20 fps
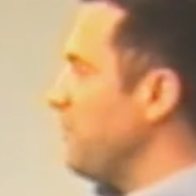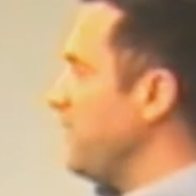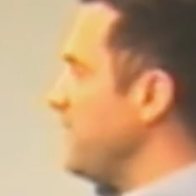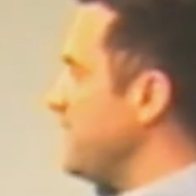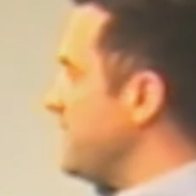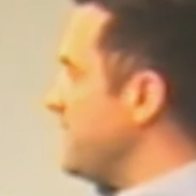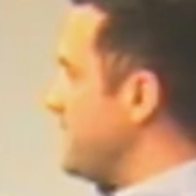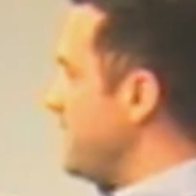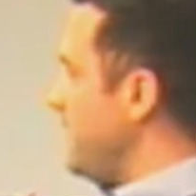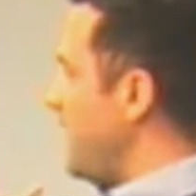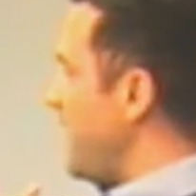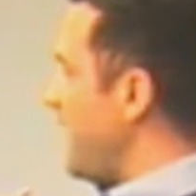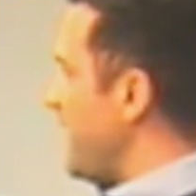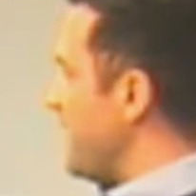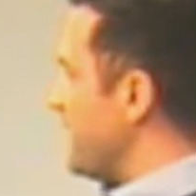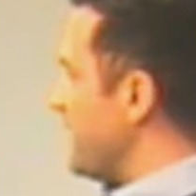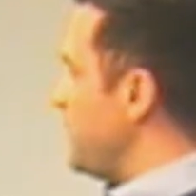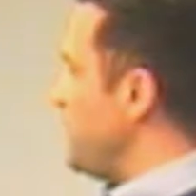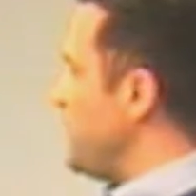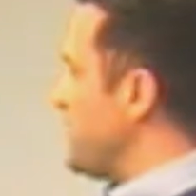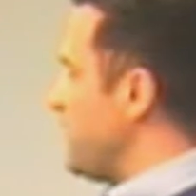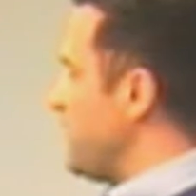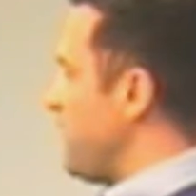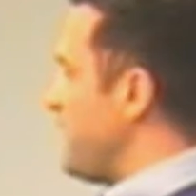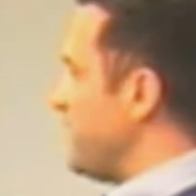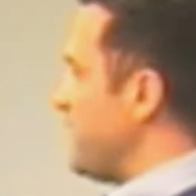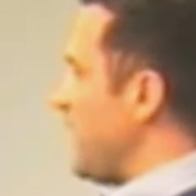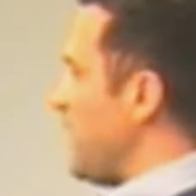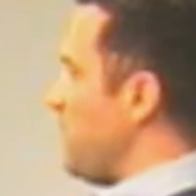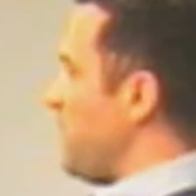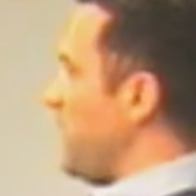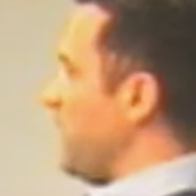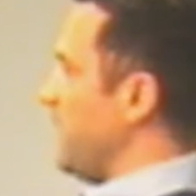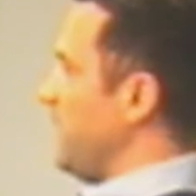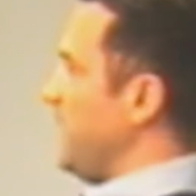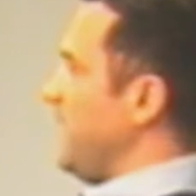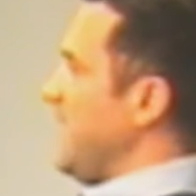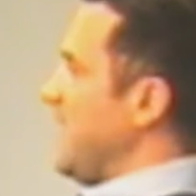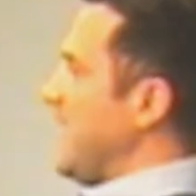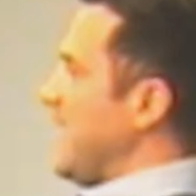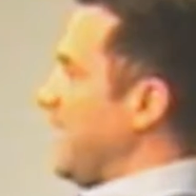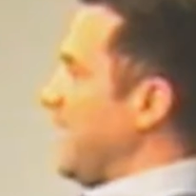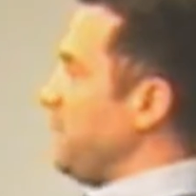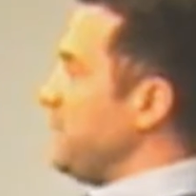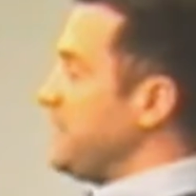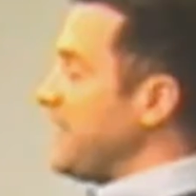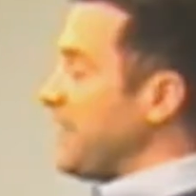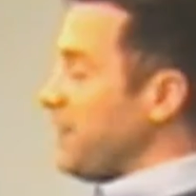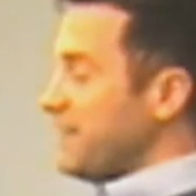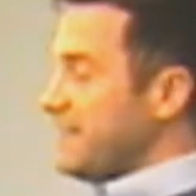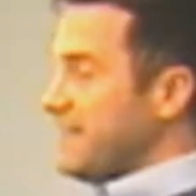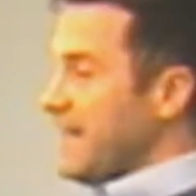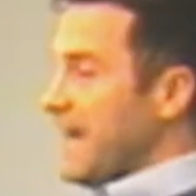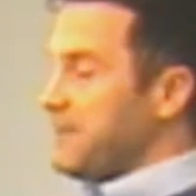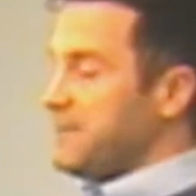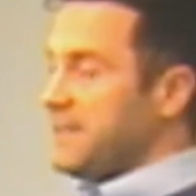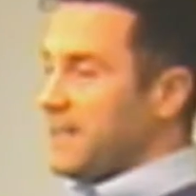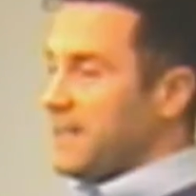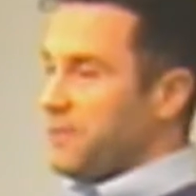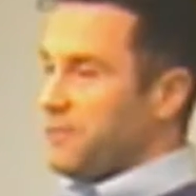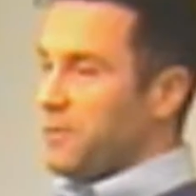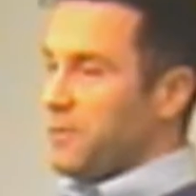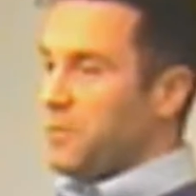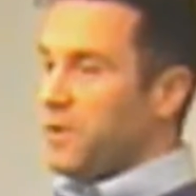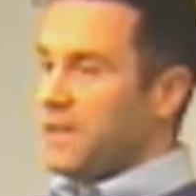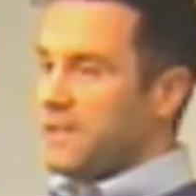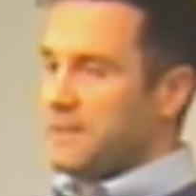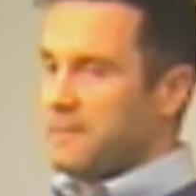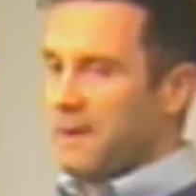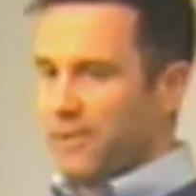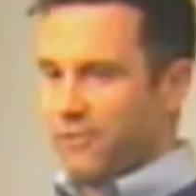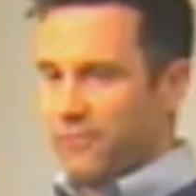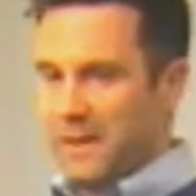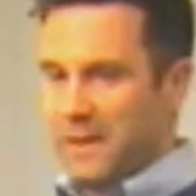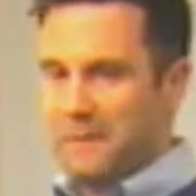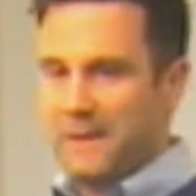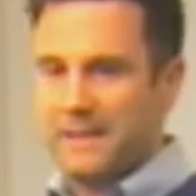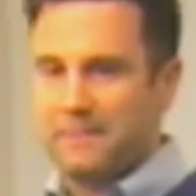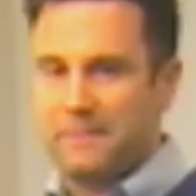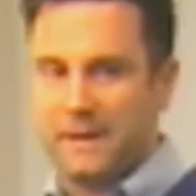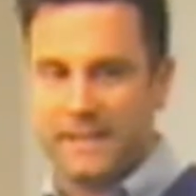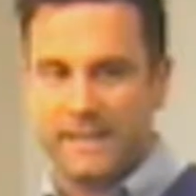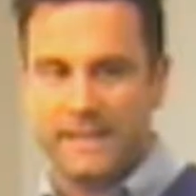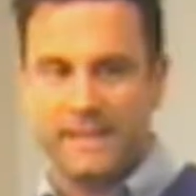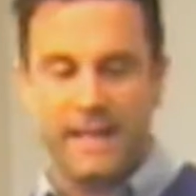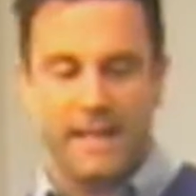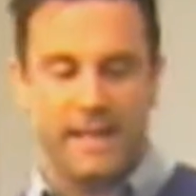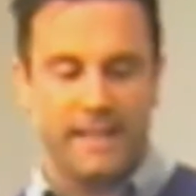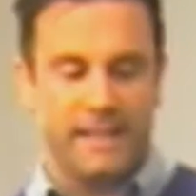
up as soon as I read that one. And it was dead on time to get up for work. It was about three minutes past